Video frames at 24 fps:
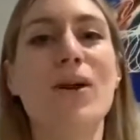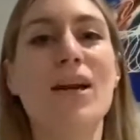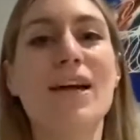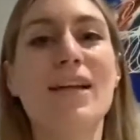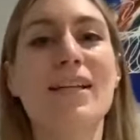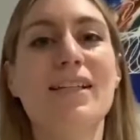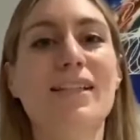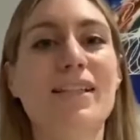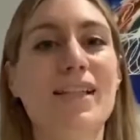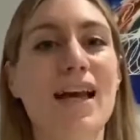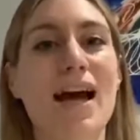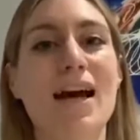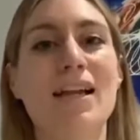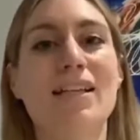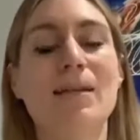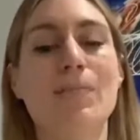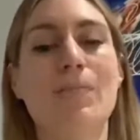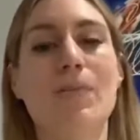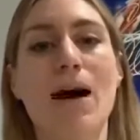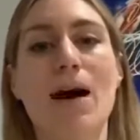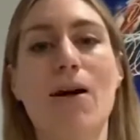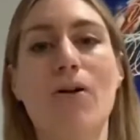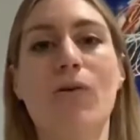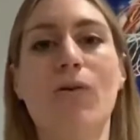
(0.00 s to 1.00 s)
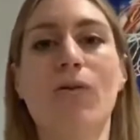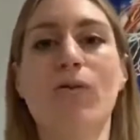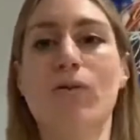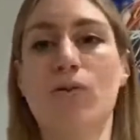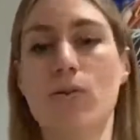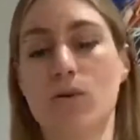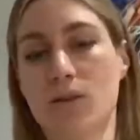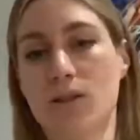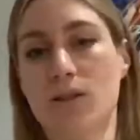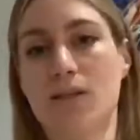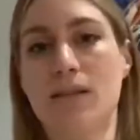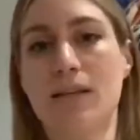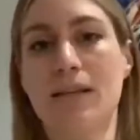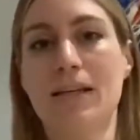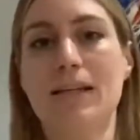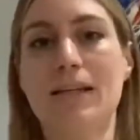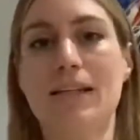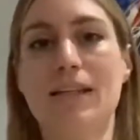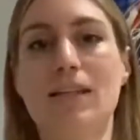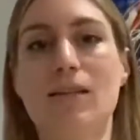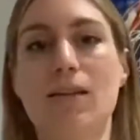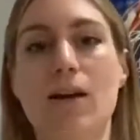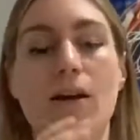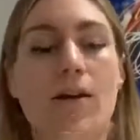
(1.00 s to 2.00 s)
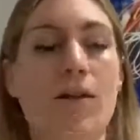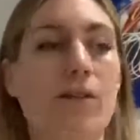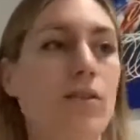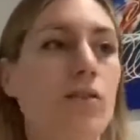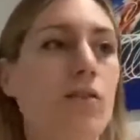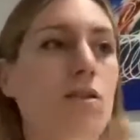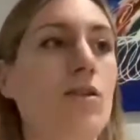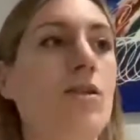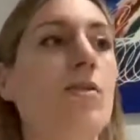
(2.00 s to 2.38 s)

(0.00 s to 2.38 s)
said about dogs needing to,